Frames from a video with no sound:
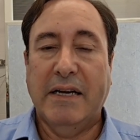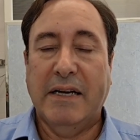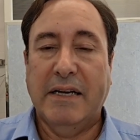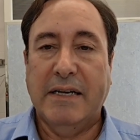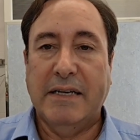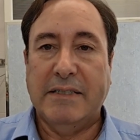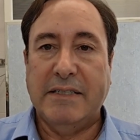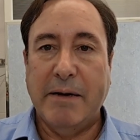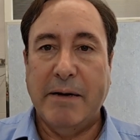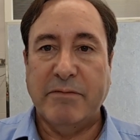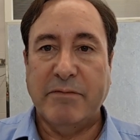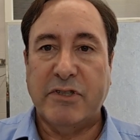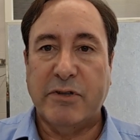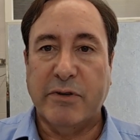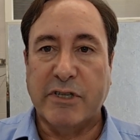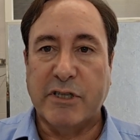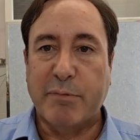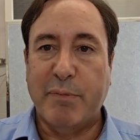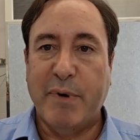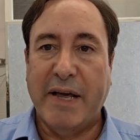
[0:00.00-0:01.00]
Attempts to
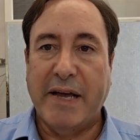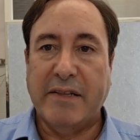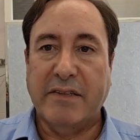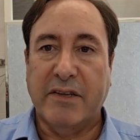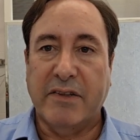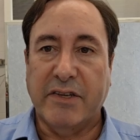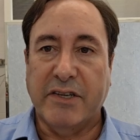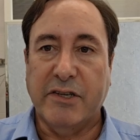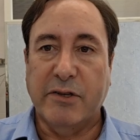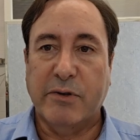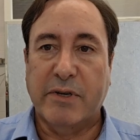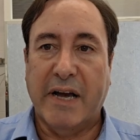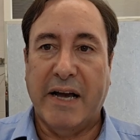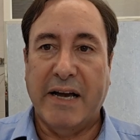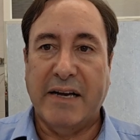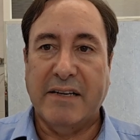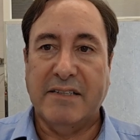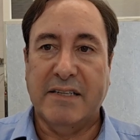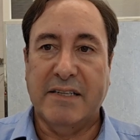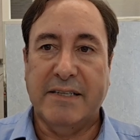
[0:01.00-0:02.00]
explain that the UK
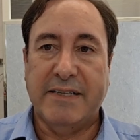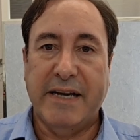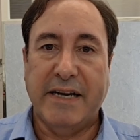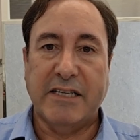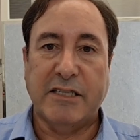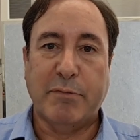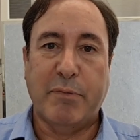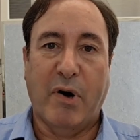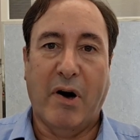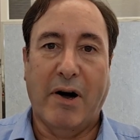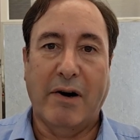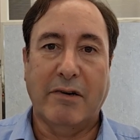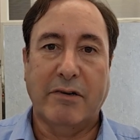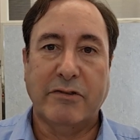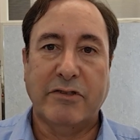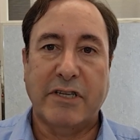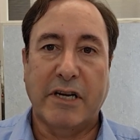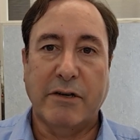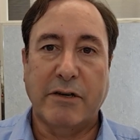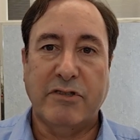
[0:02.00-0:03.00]
is in a debt spiral
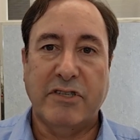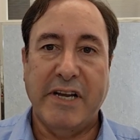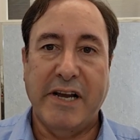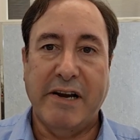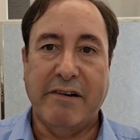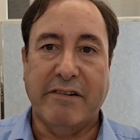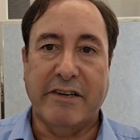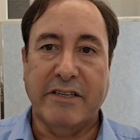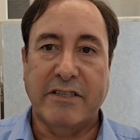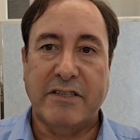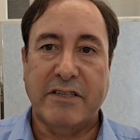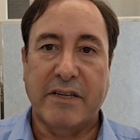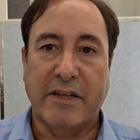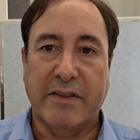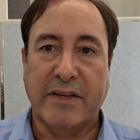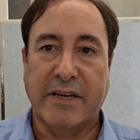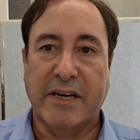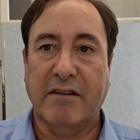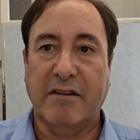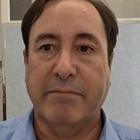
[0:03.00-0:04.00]
so serious that
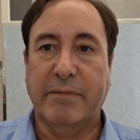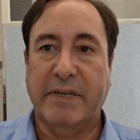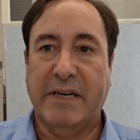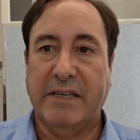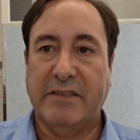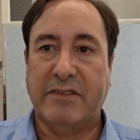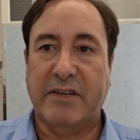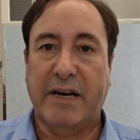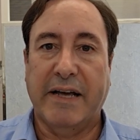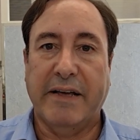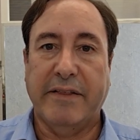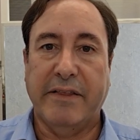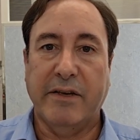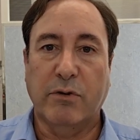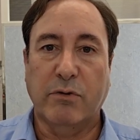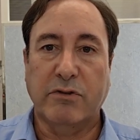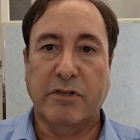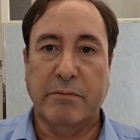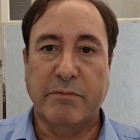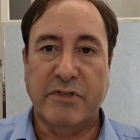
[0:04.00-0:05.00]
the government has delayed the
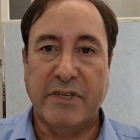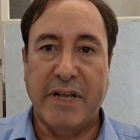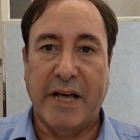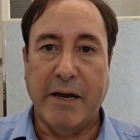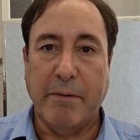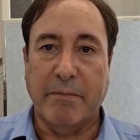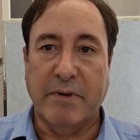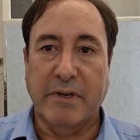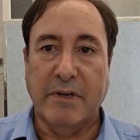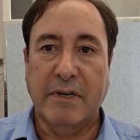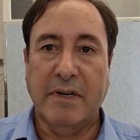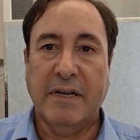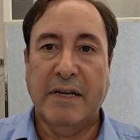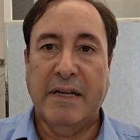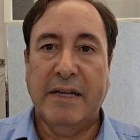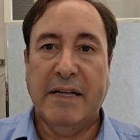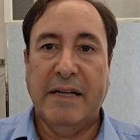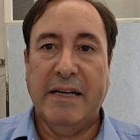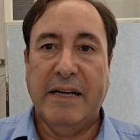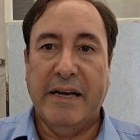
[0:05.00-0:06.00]
autumn statement
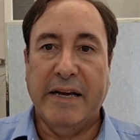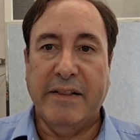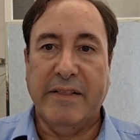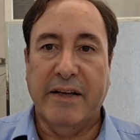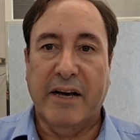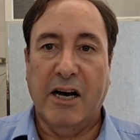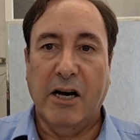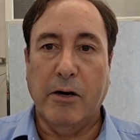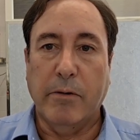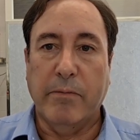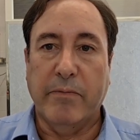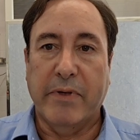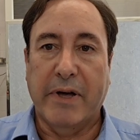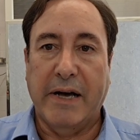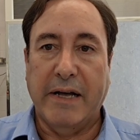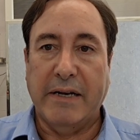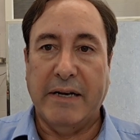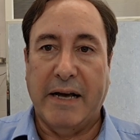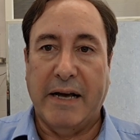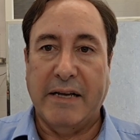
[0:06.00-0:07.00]
in the hope
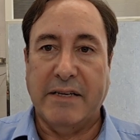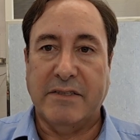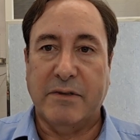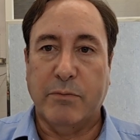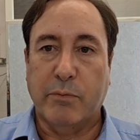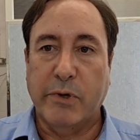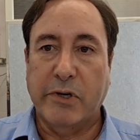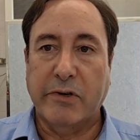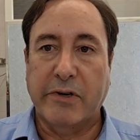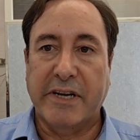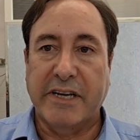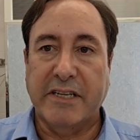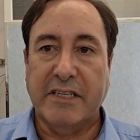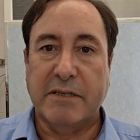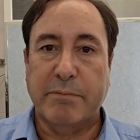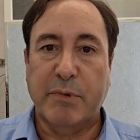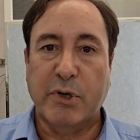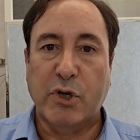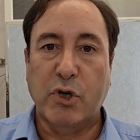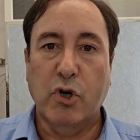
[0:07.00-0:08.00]
that, as Wilkins
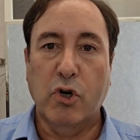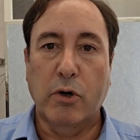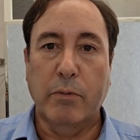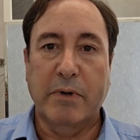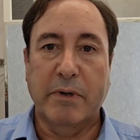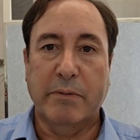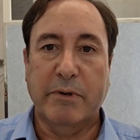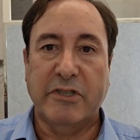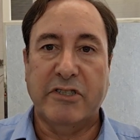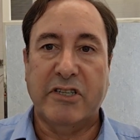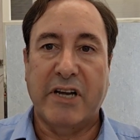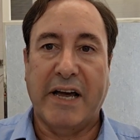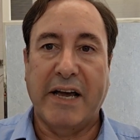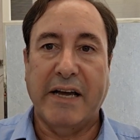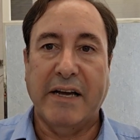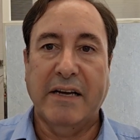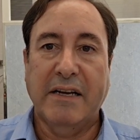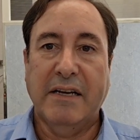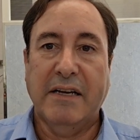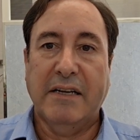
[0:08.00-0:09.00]
Micawber would
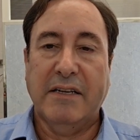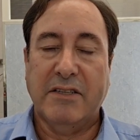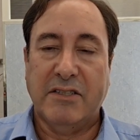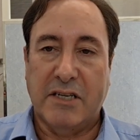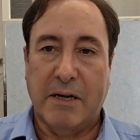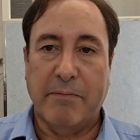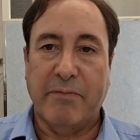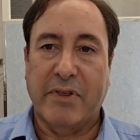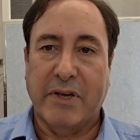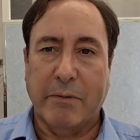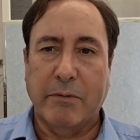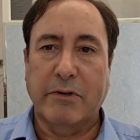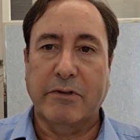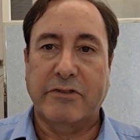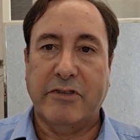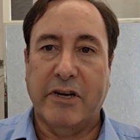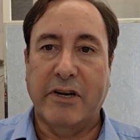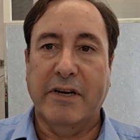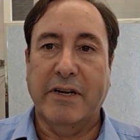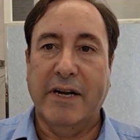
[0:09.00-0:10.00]
say, something will
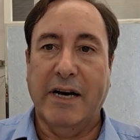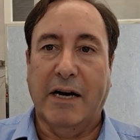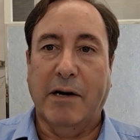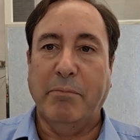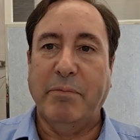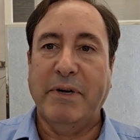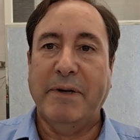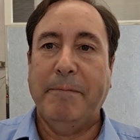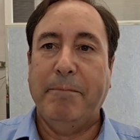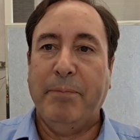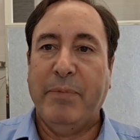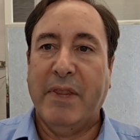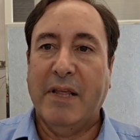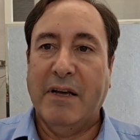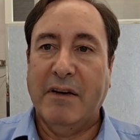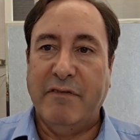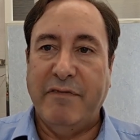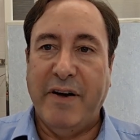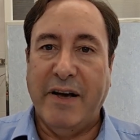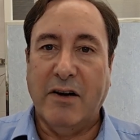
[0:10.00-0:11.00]
turn up,
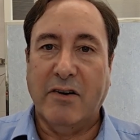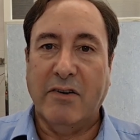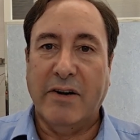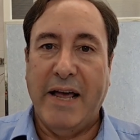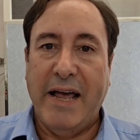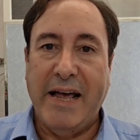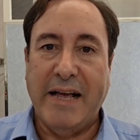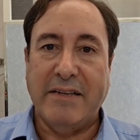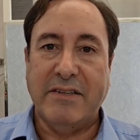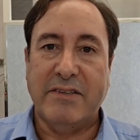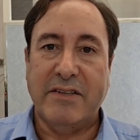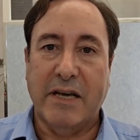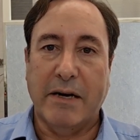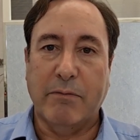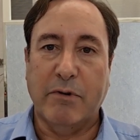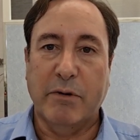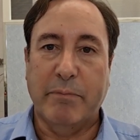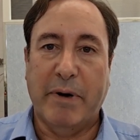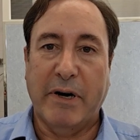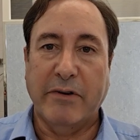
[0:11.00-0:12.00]
fell on heads that
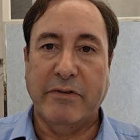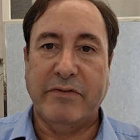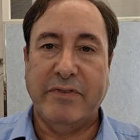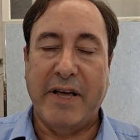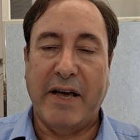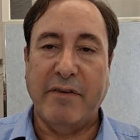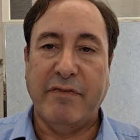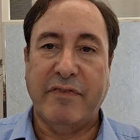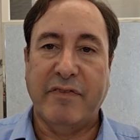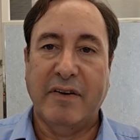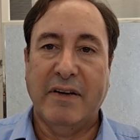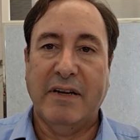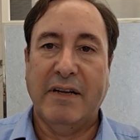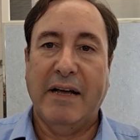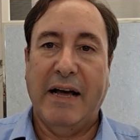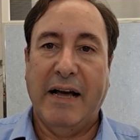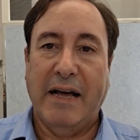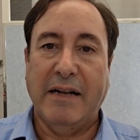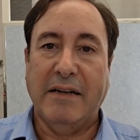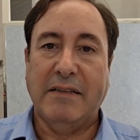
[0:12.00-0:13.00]
were both deaf
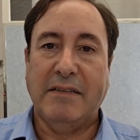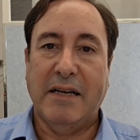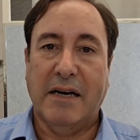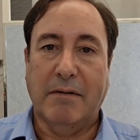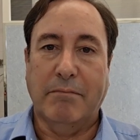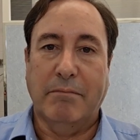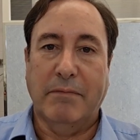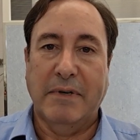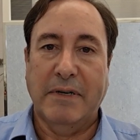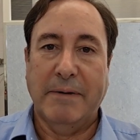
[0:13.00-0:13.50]
and dumb.